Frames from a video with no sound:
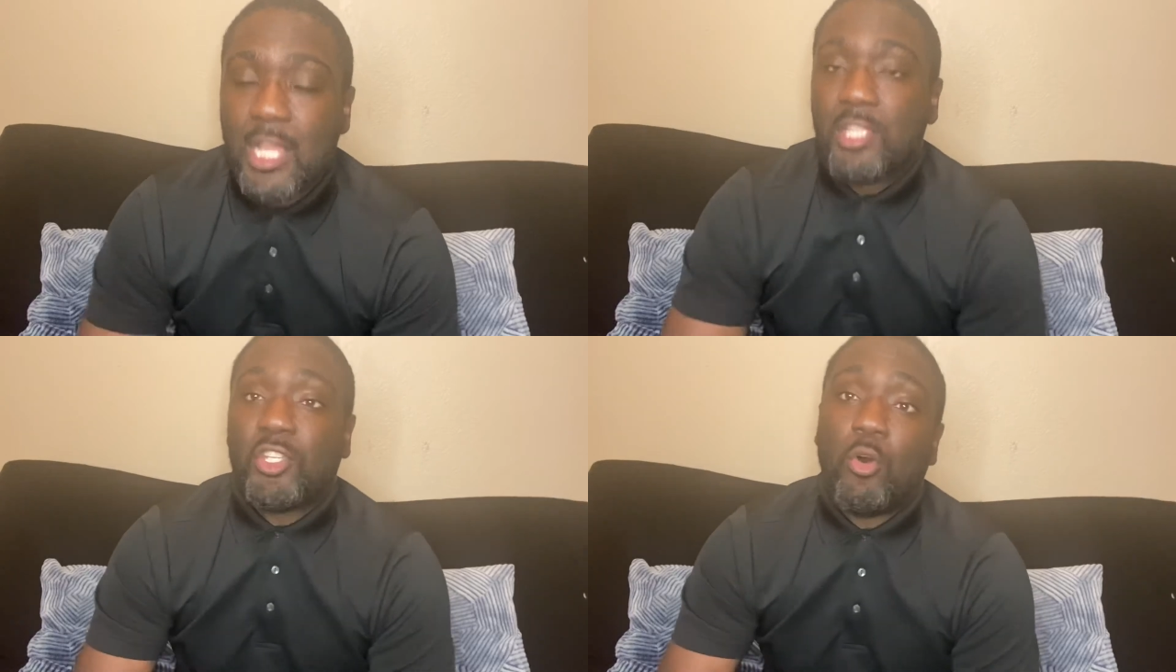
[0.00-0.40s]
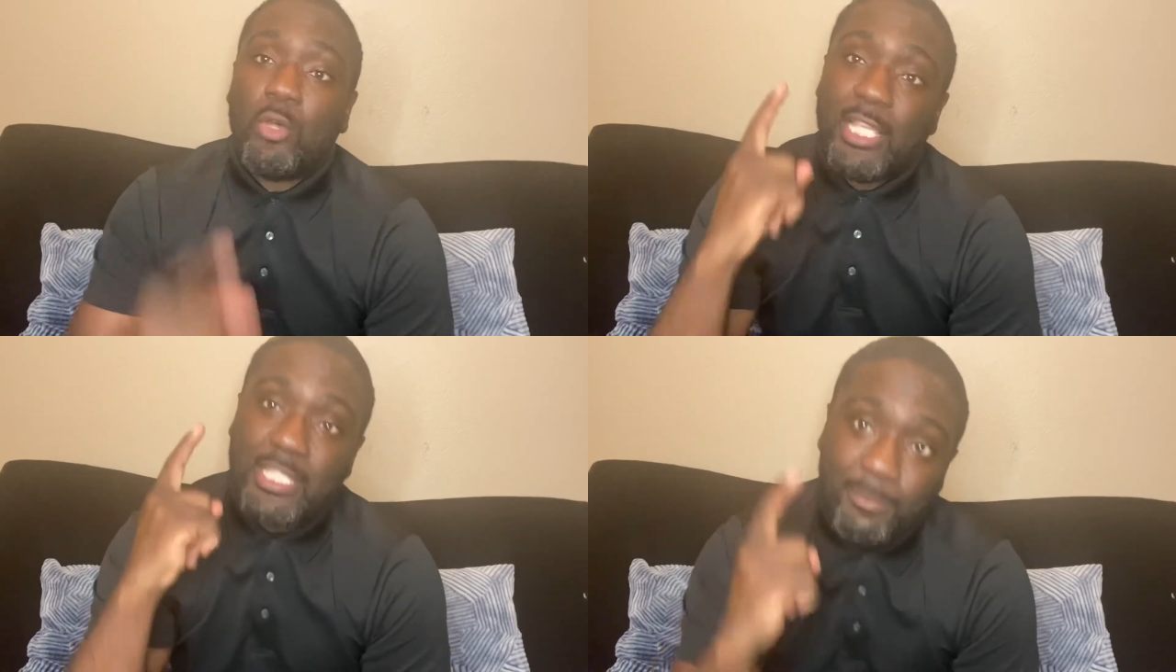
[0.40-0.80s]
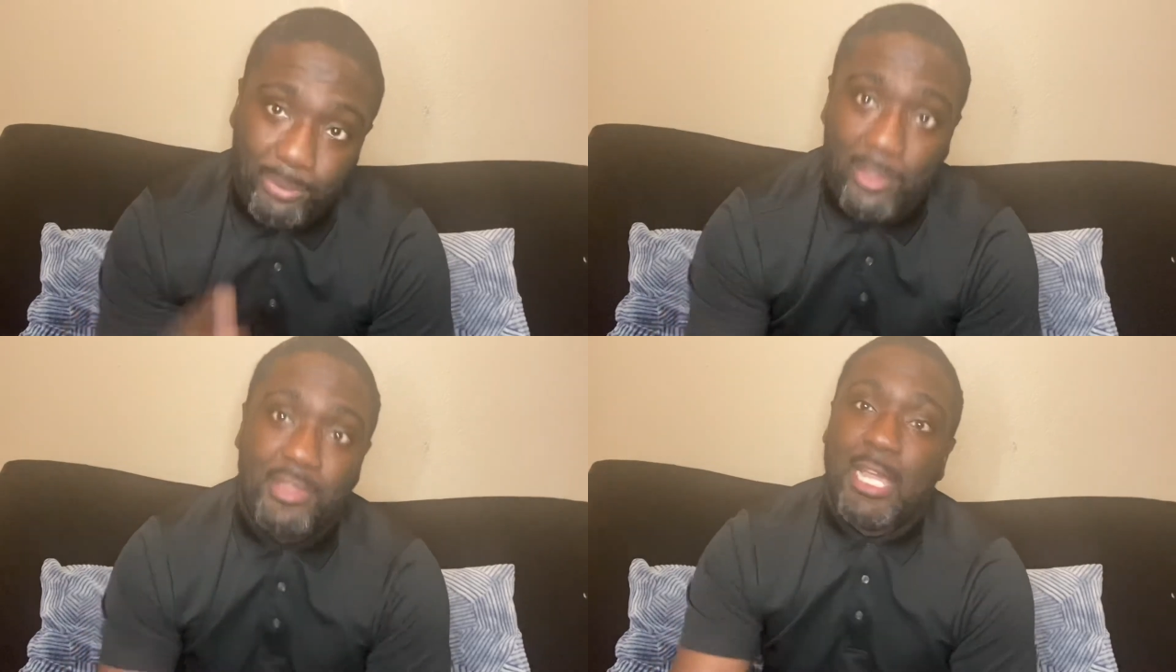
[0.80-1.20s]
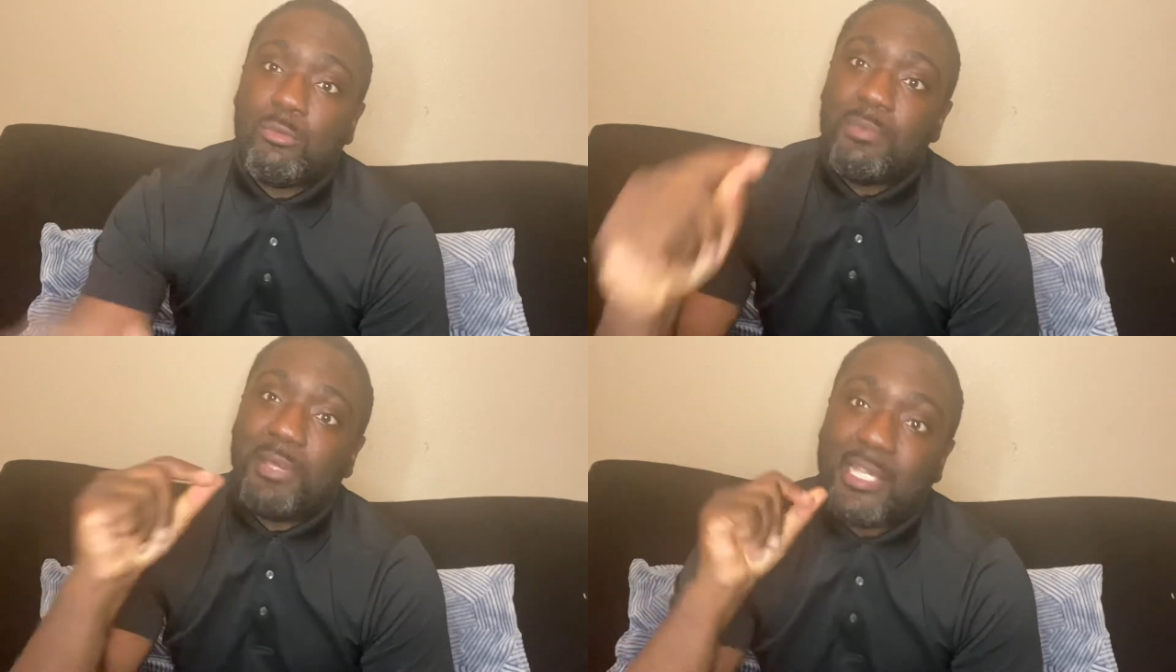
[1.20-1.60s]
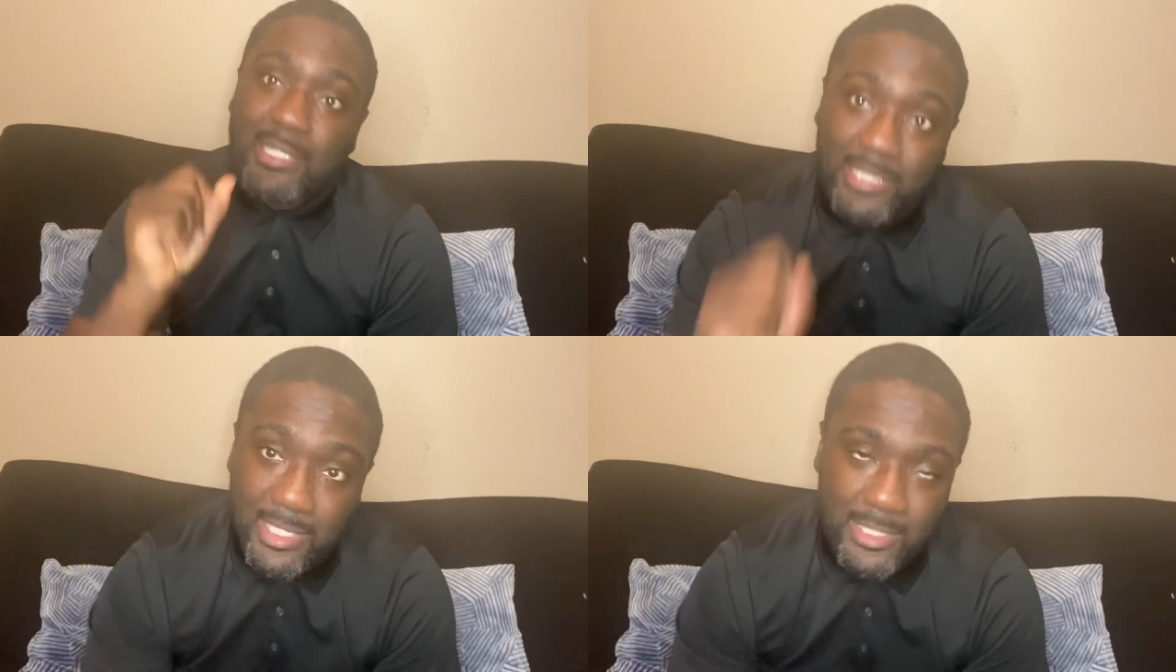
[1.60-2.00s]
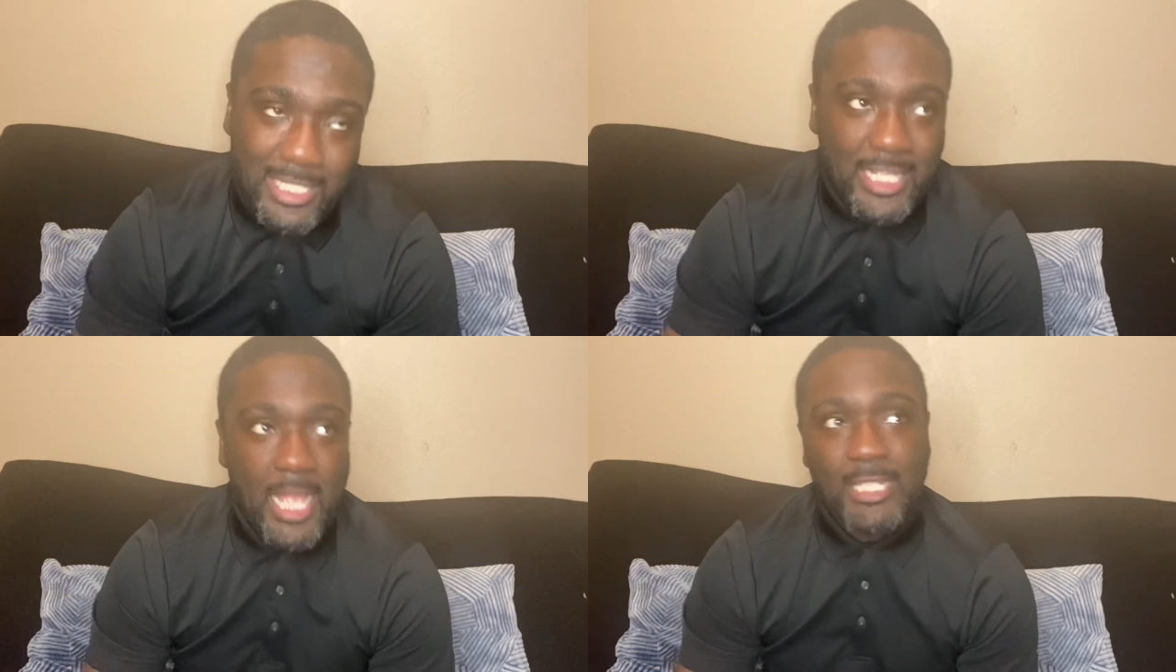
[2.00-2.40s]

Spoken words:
So it's important that we be consistent.